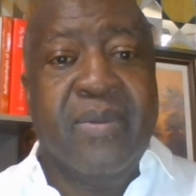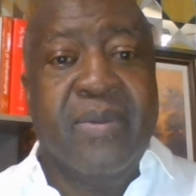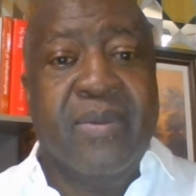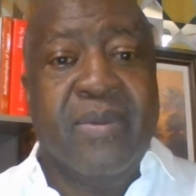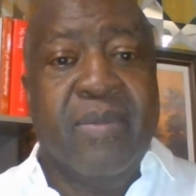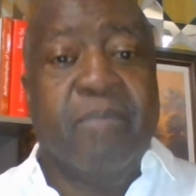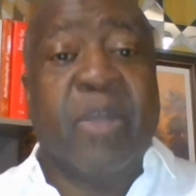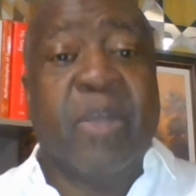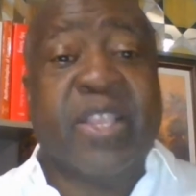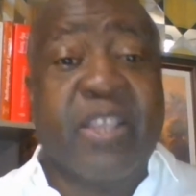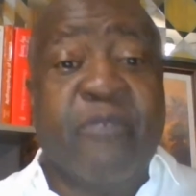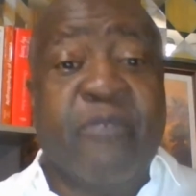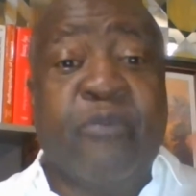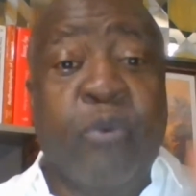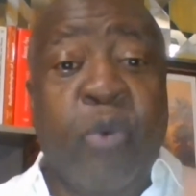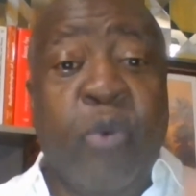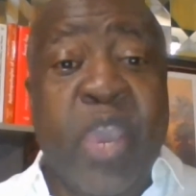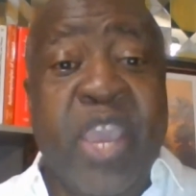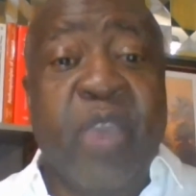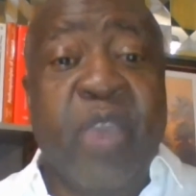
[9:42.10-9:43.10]
But if
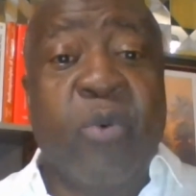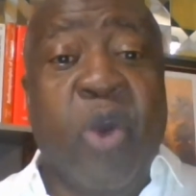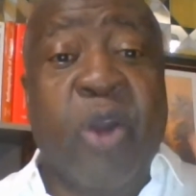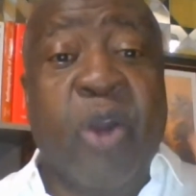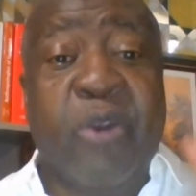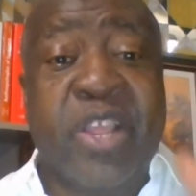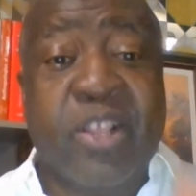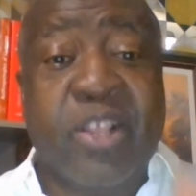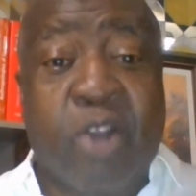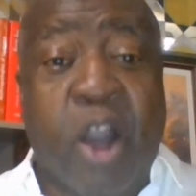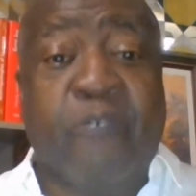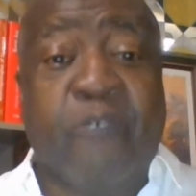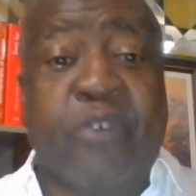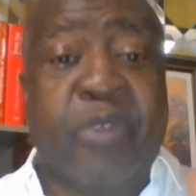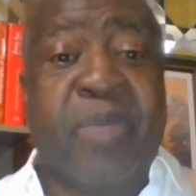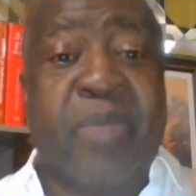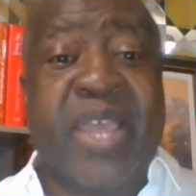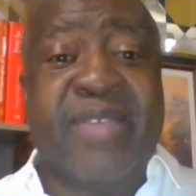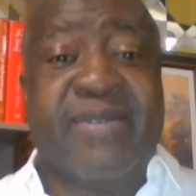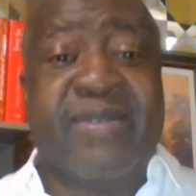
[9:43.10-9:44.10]
we were in
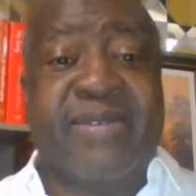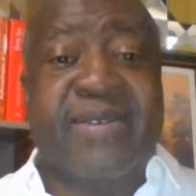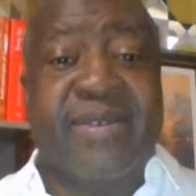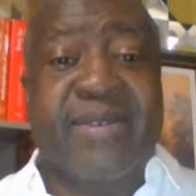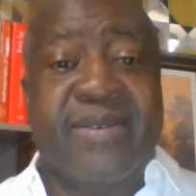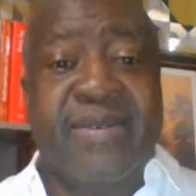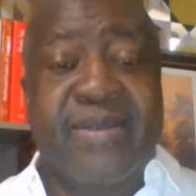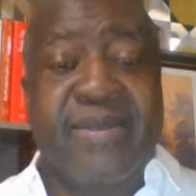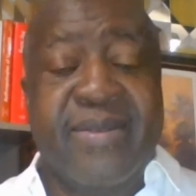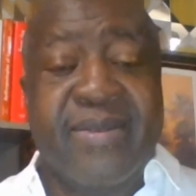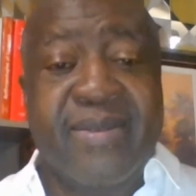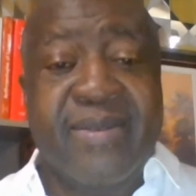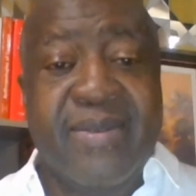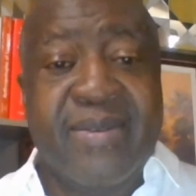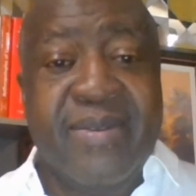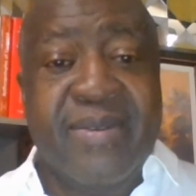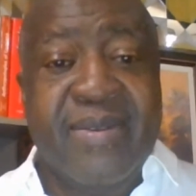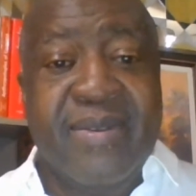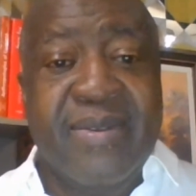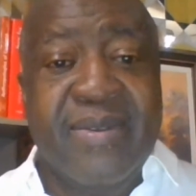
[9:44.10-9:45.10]
government,
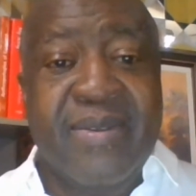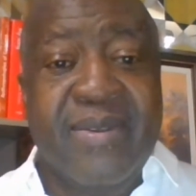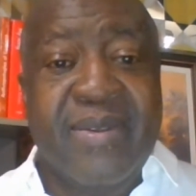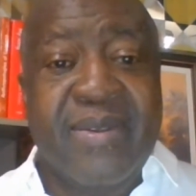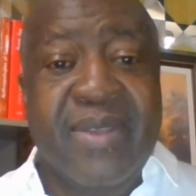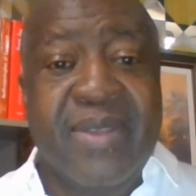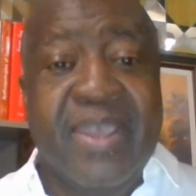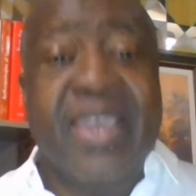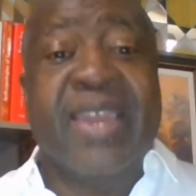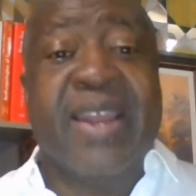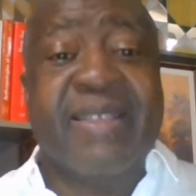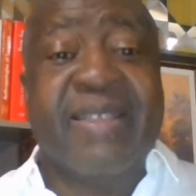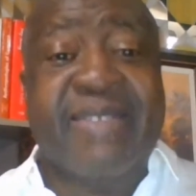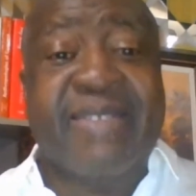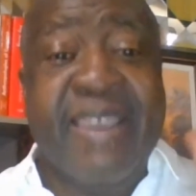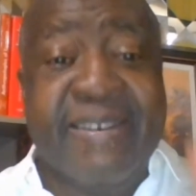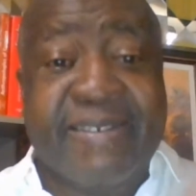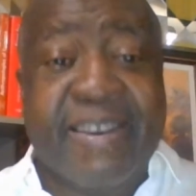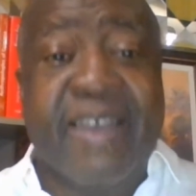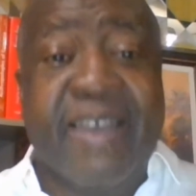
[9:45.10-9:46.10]
in
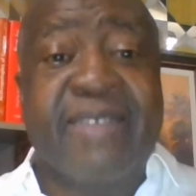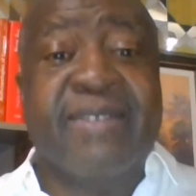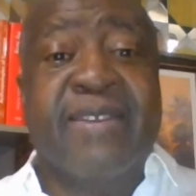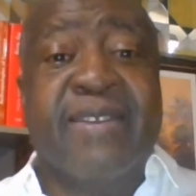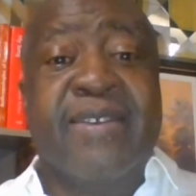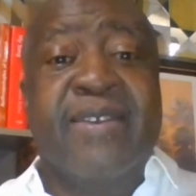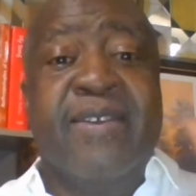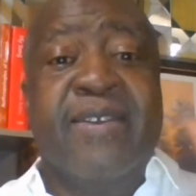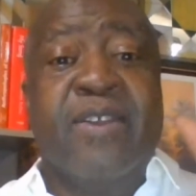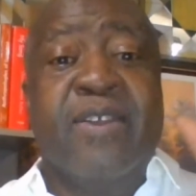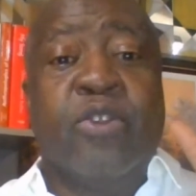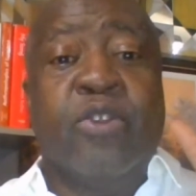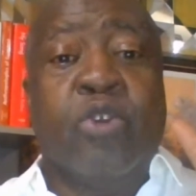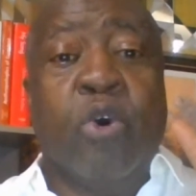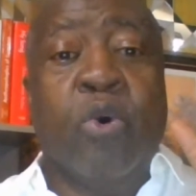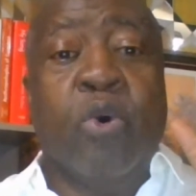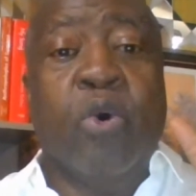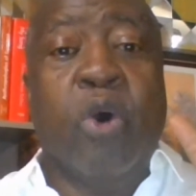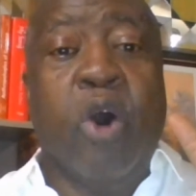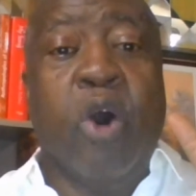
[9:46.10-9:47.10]
addition
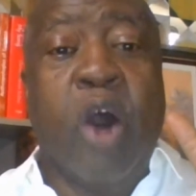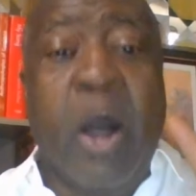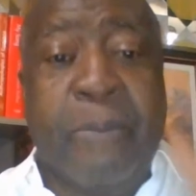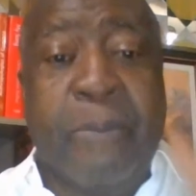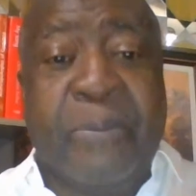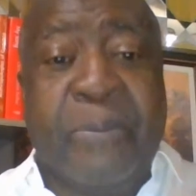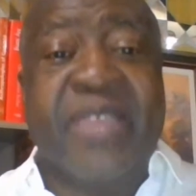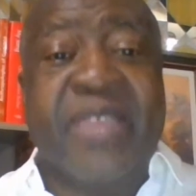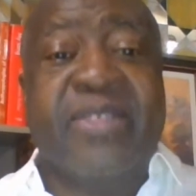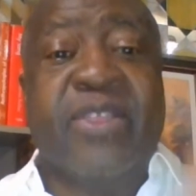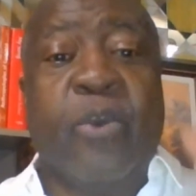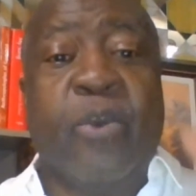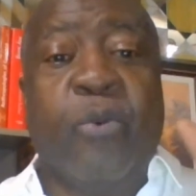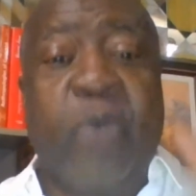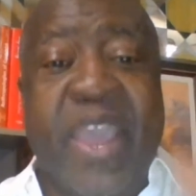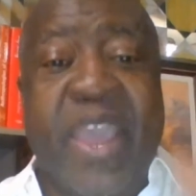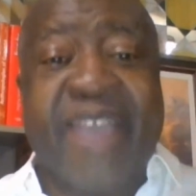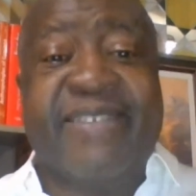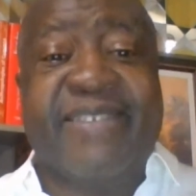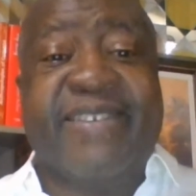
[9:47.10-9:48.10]
to upping the
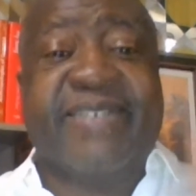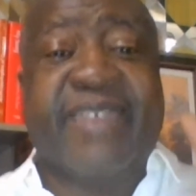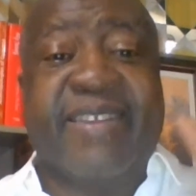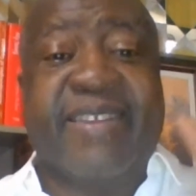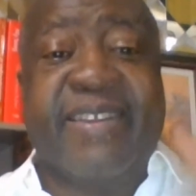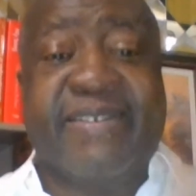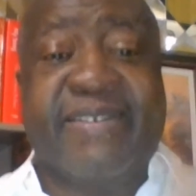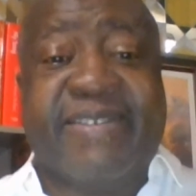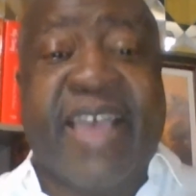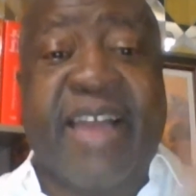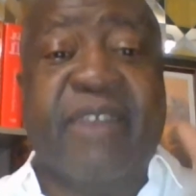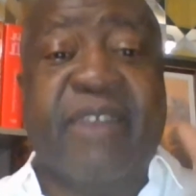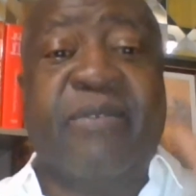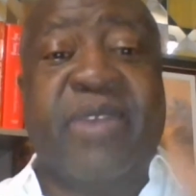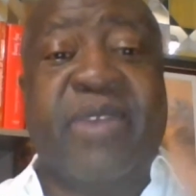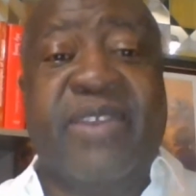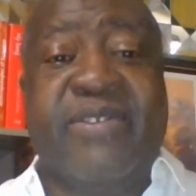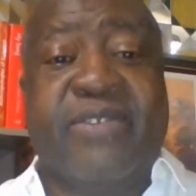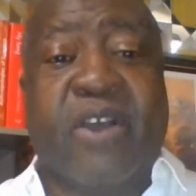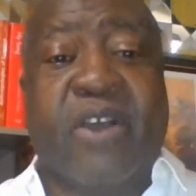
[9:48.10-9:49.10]
wages and the
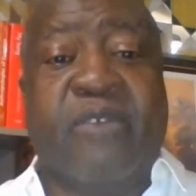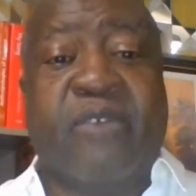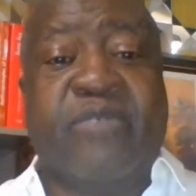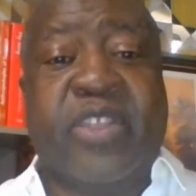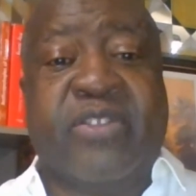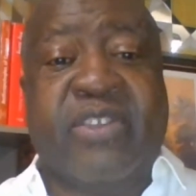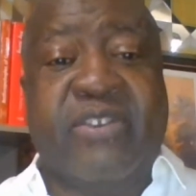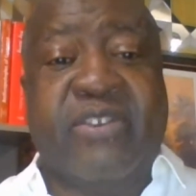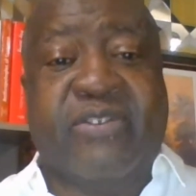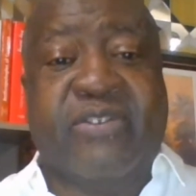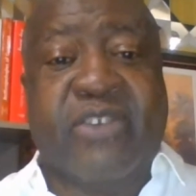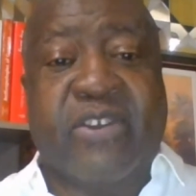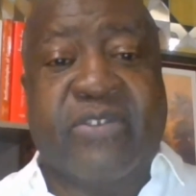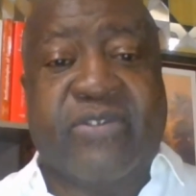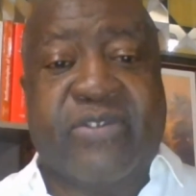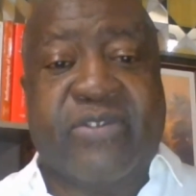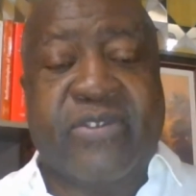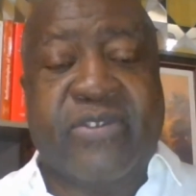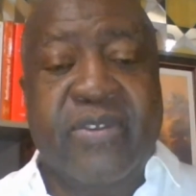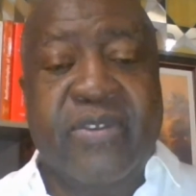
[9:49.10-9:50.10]
salaries of the
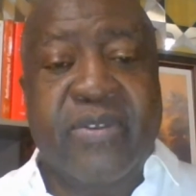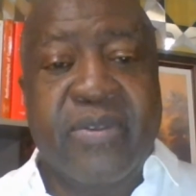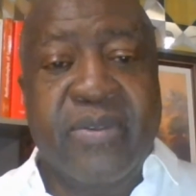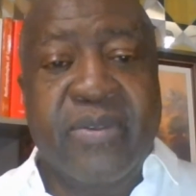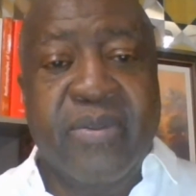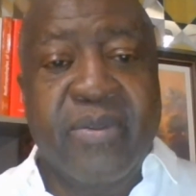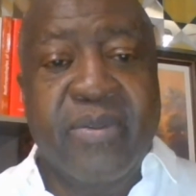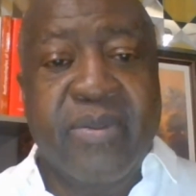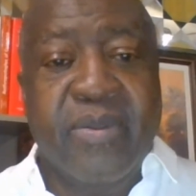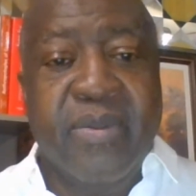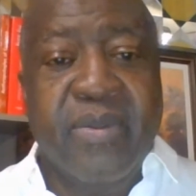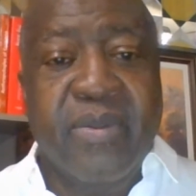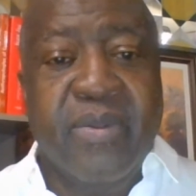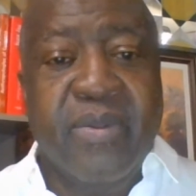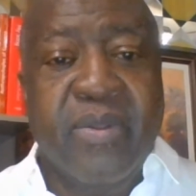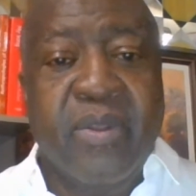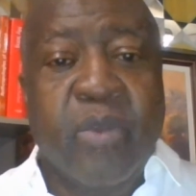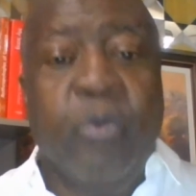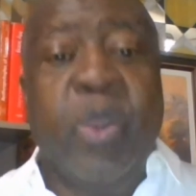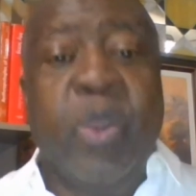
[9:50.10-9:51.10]
teachers,
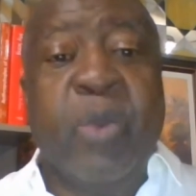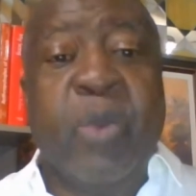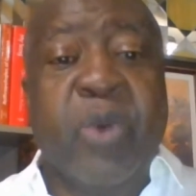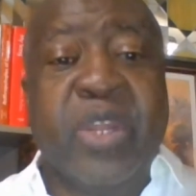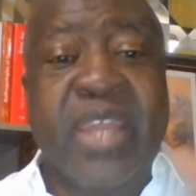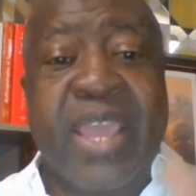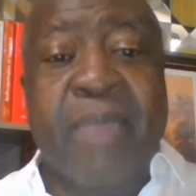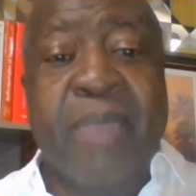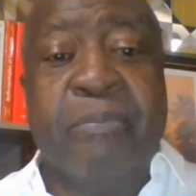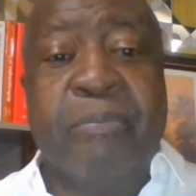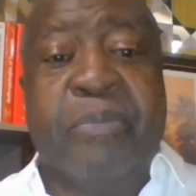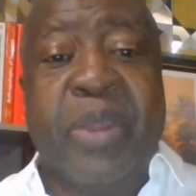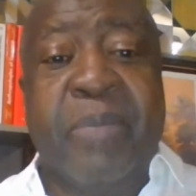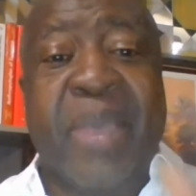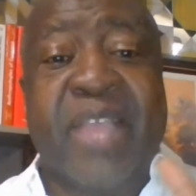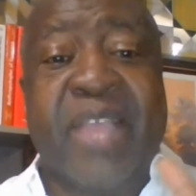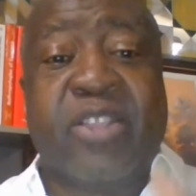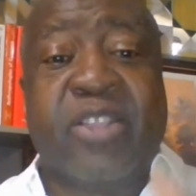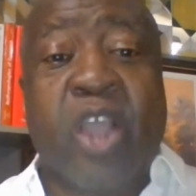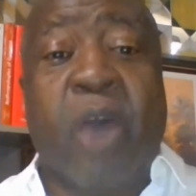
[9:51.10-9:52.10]
we would
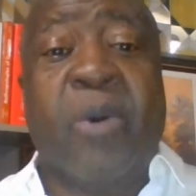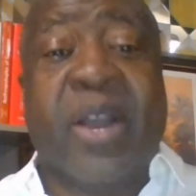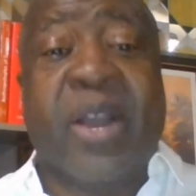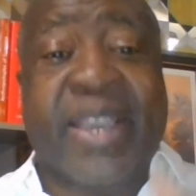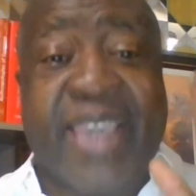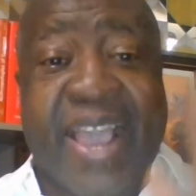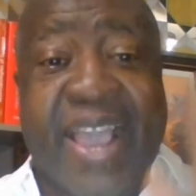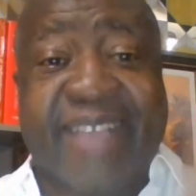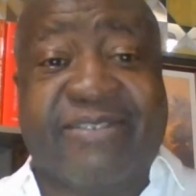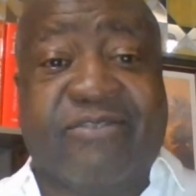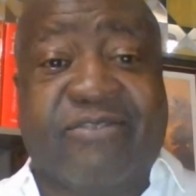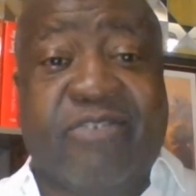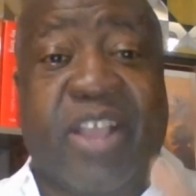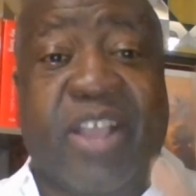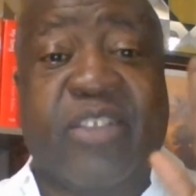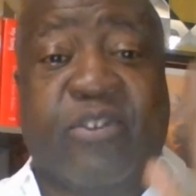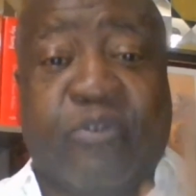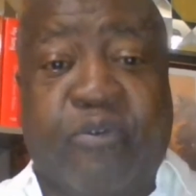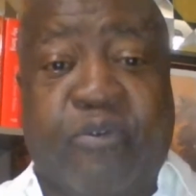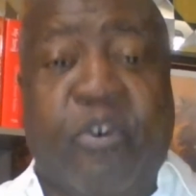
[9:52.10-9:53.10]
implement our cash
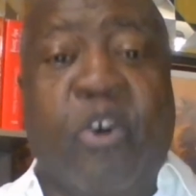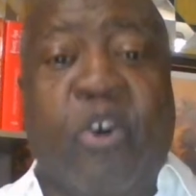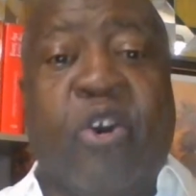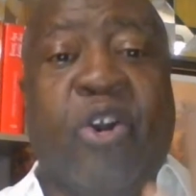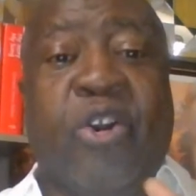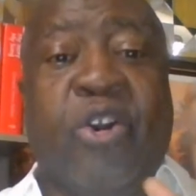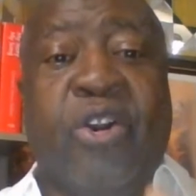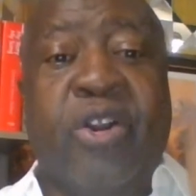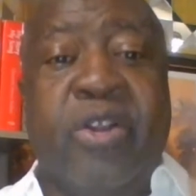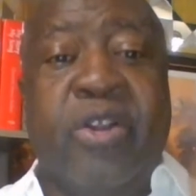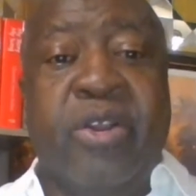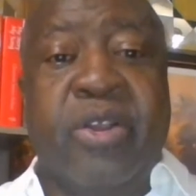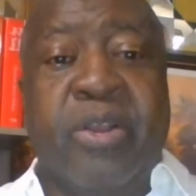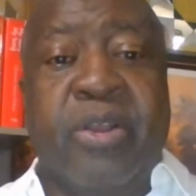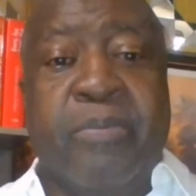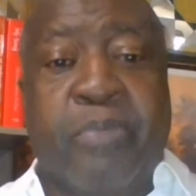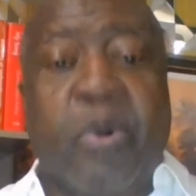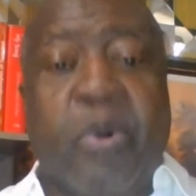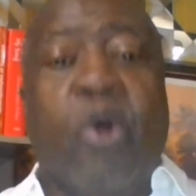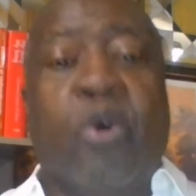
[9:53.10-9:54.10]
transfer
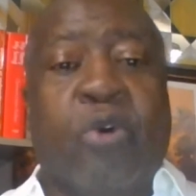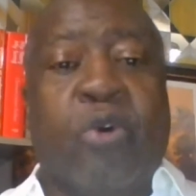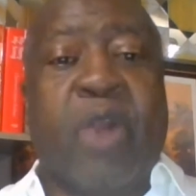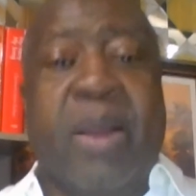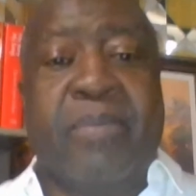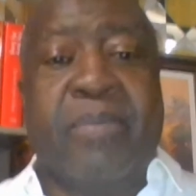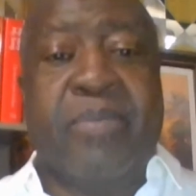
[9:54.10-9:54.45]
program,